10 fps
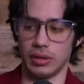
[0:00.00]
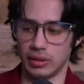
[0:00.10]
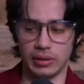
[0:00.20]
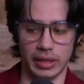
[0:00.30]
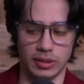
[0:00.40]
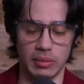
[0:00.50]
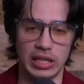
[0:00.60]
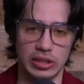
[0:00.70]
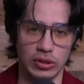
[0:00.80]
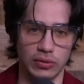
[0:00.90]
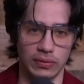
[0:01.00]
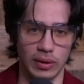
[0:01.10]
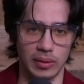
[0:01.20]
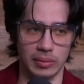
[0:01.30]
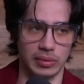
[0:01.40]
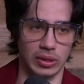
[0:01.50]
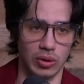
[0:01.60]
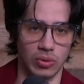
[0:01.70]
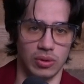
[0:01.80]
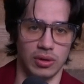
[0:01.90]
text message from,
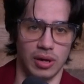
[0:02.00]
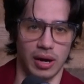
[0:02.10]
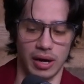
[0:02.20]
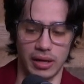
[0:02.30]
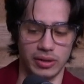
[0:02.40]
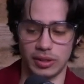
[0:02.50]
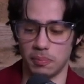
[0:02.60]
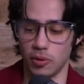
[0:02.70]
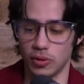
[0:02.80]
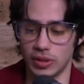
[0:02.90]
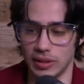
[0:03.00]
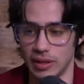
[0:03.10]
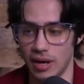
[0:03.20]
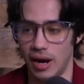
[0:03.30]
this person.